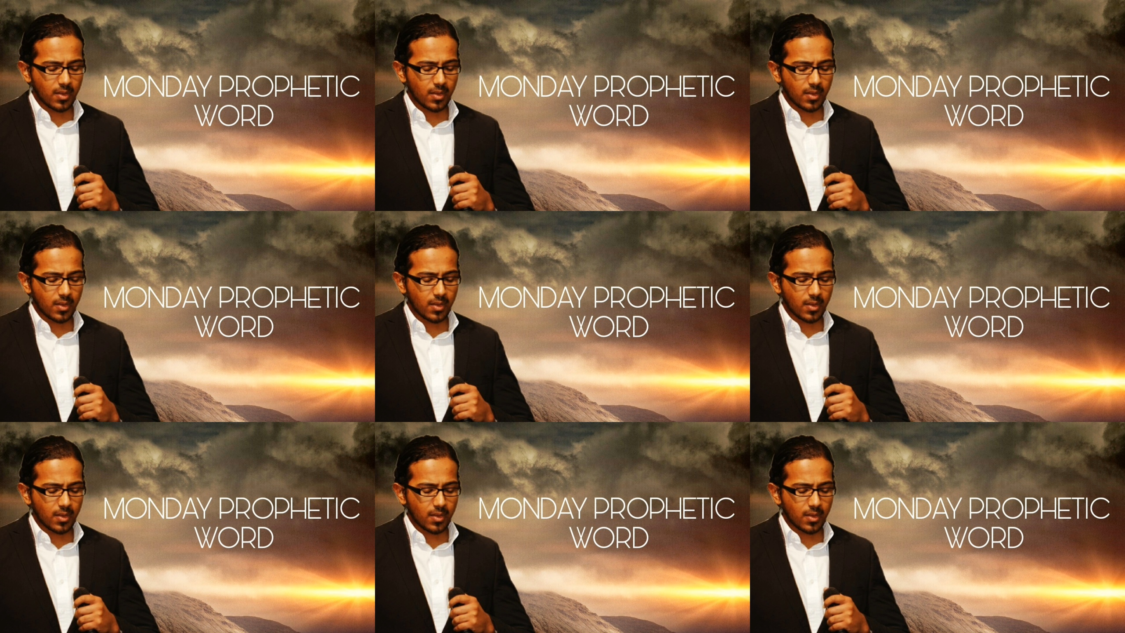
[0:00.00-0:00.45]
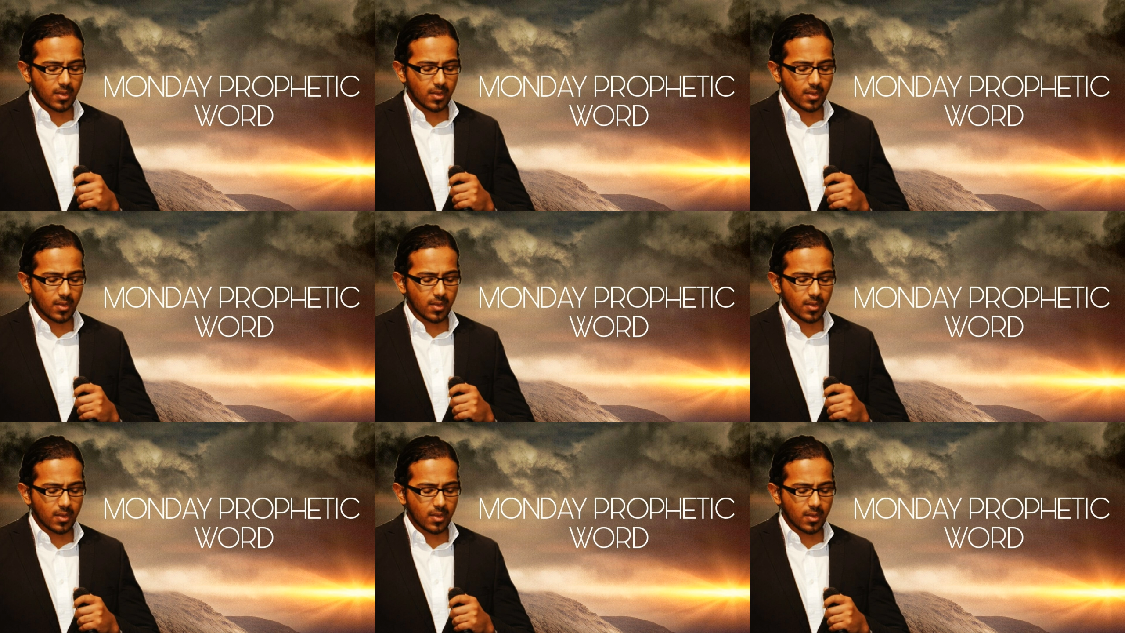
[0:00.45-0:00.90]

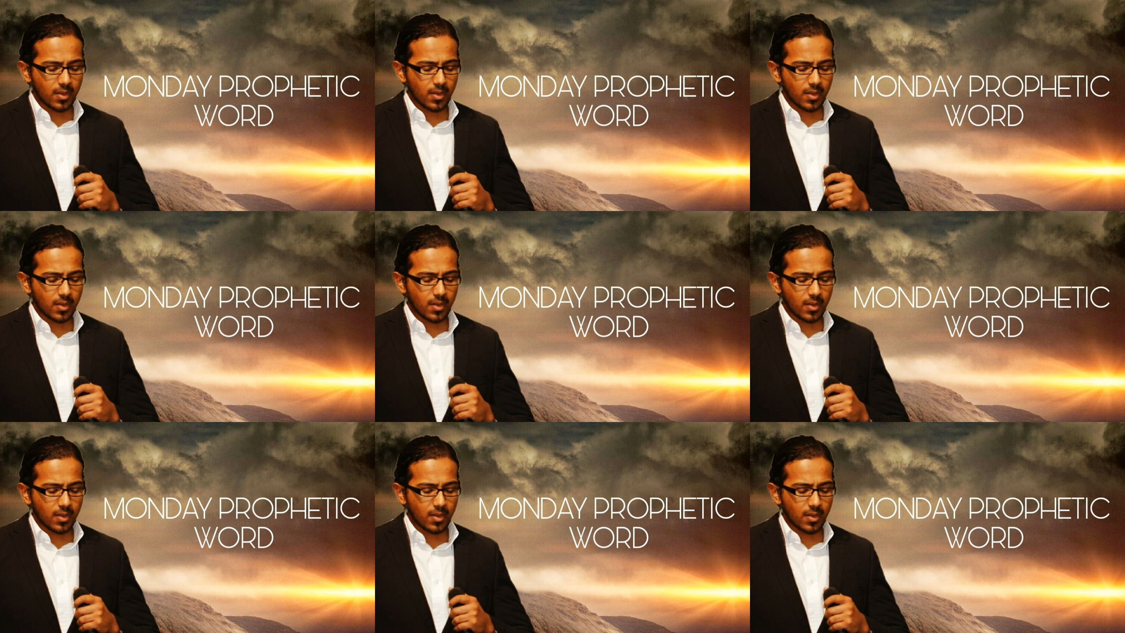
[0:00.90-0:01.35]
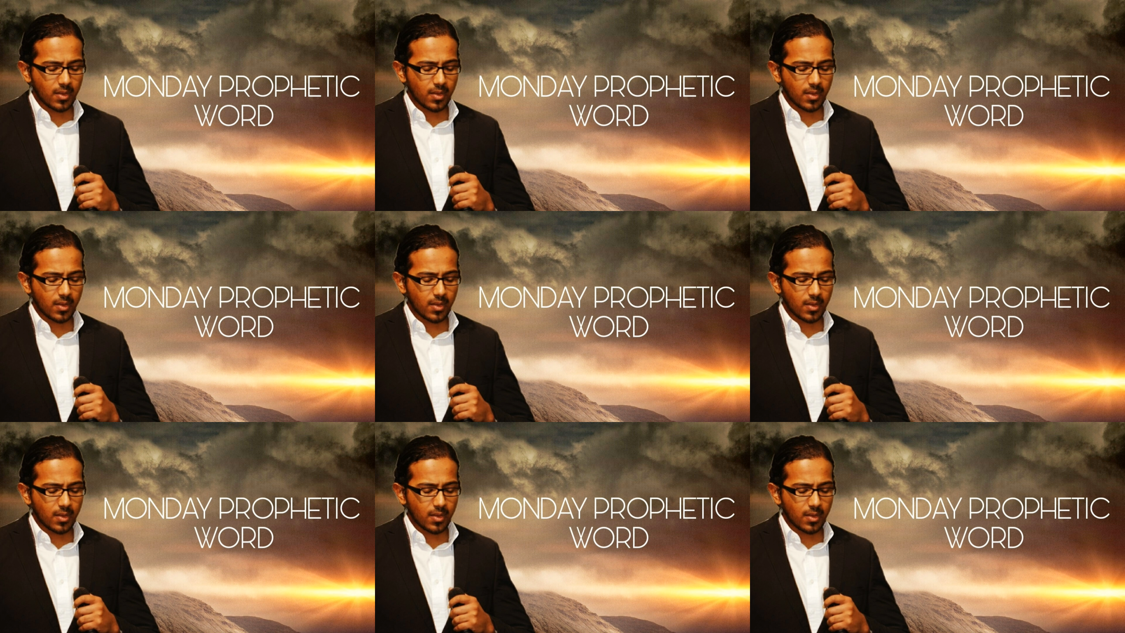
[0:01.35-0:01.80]

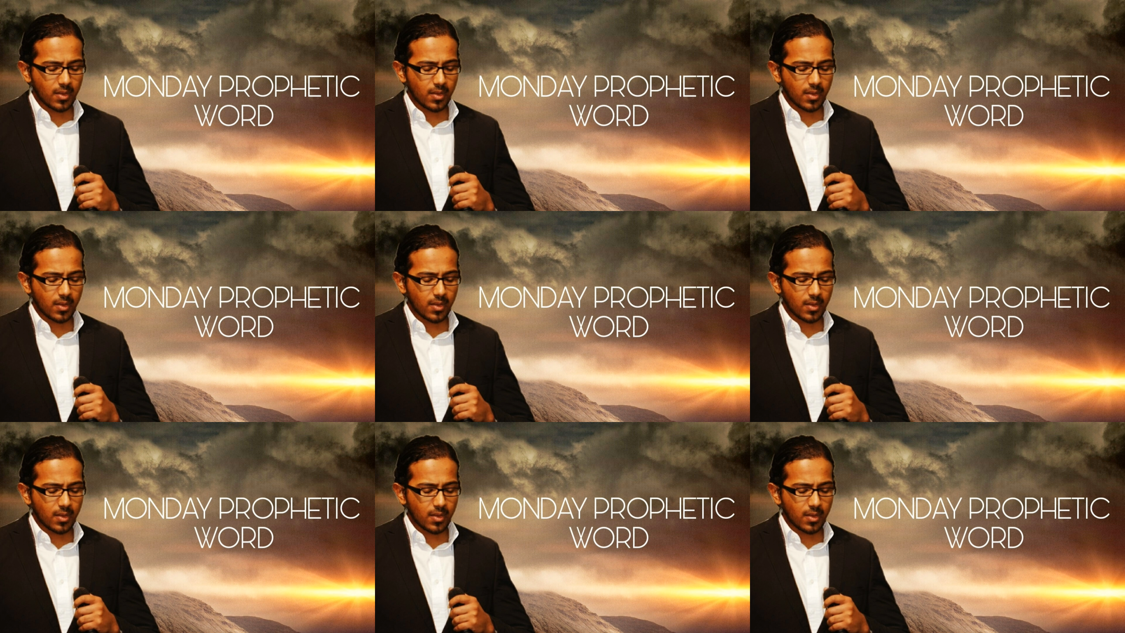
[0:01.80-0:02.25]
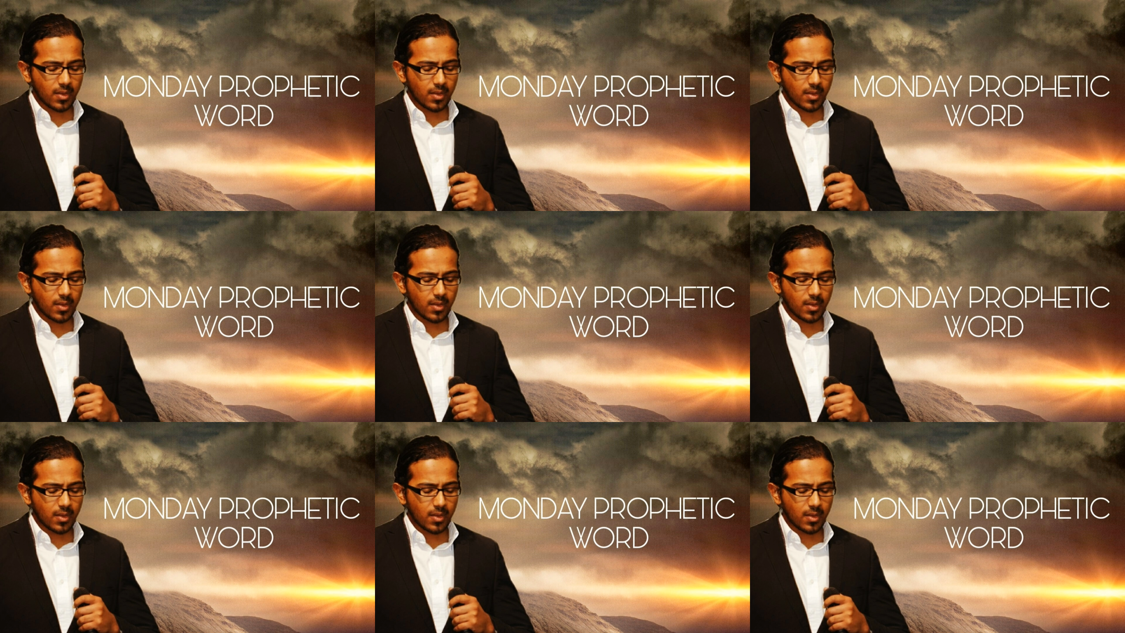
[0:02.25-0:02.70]

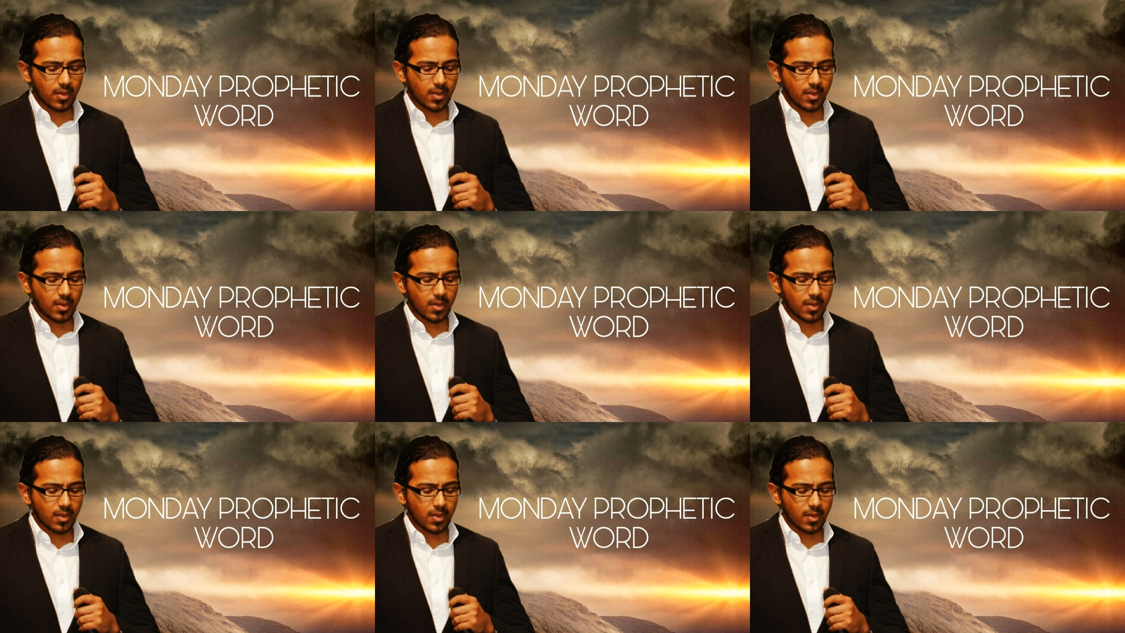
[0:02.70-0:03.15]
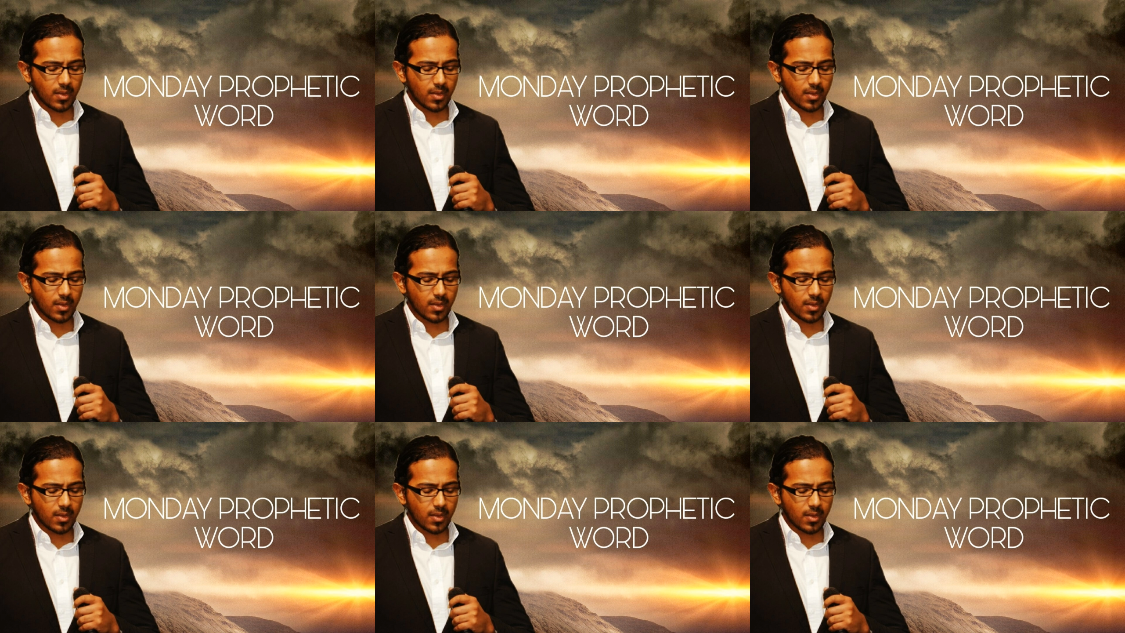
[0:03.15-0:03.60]

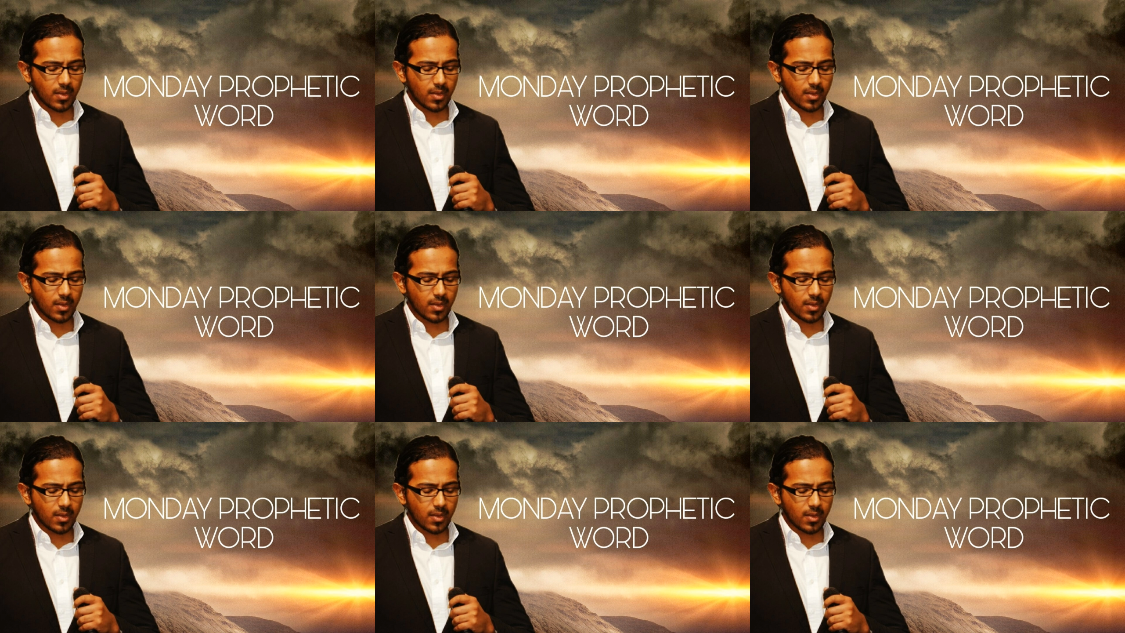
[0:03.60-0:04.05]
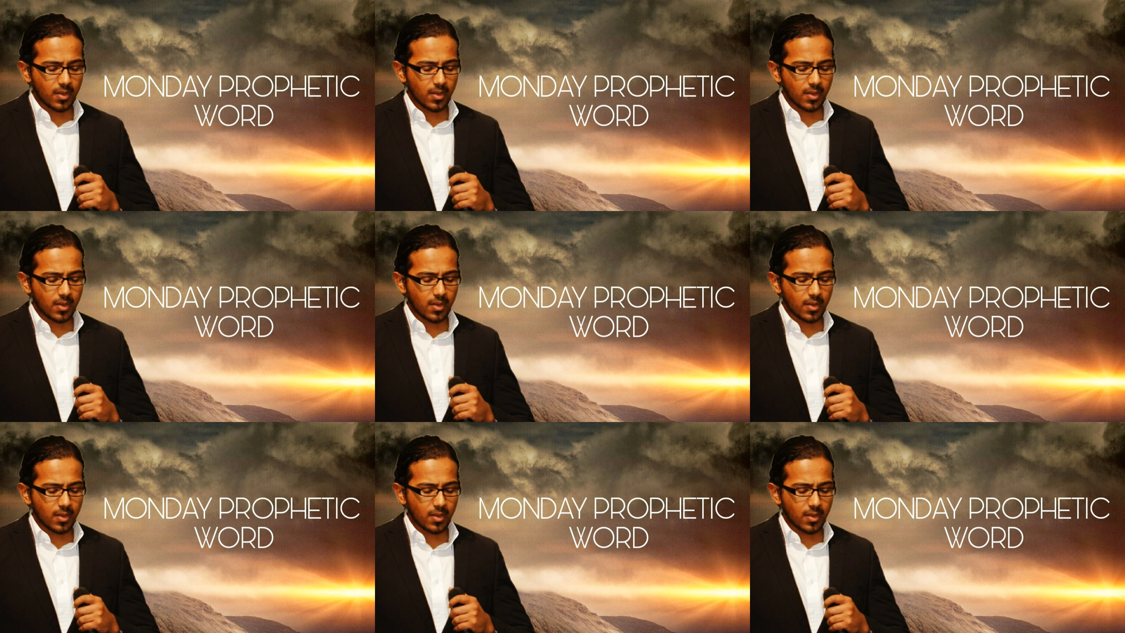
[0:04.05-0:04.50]

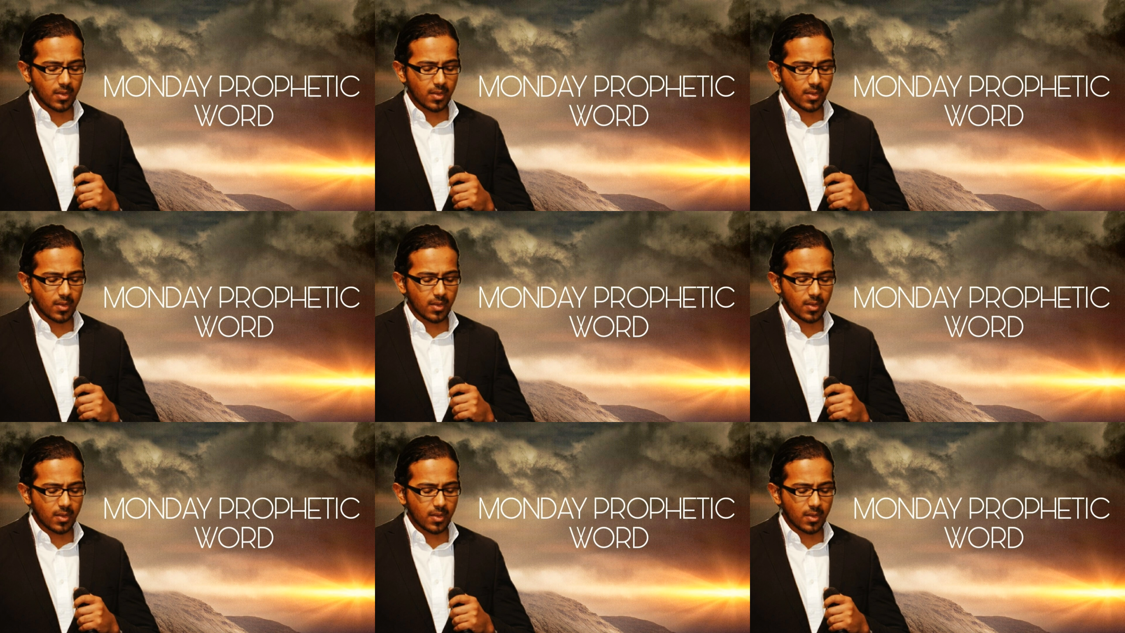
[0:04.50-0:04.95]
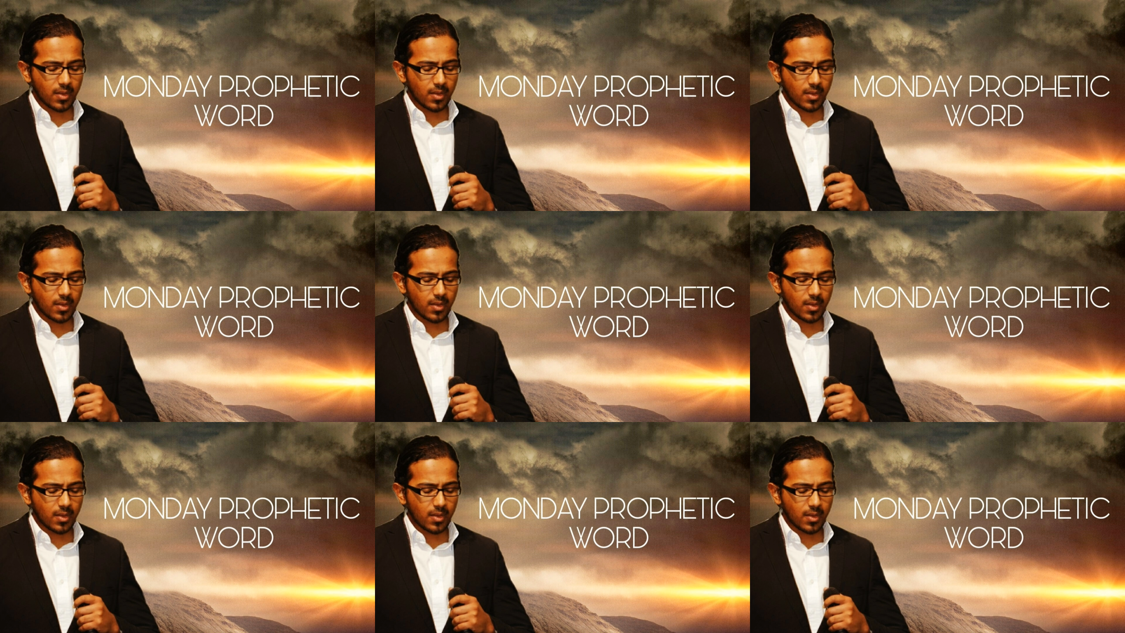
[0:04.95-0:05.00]
(no lip movement)